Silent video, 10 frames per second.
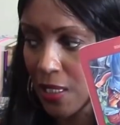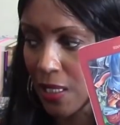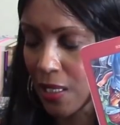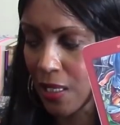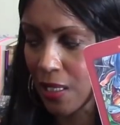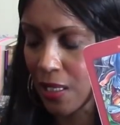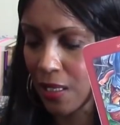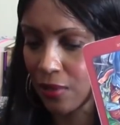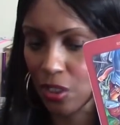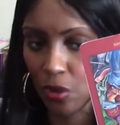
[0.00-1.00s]

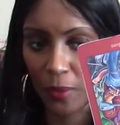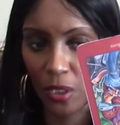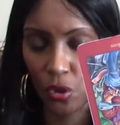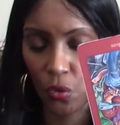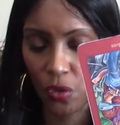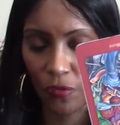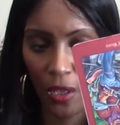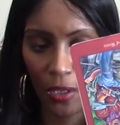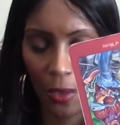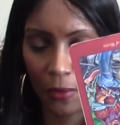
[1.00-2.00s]
Uh, this could be a Taurus,
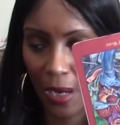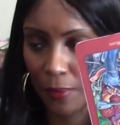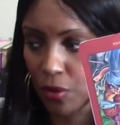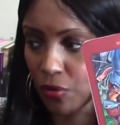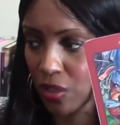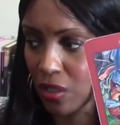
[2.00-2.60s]
Virgo, Capricorn.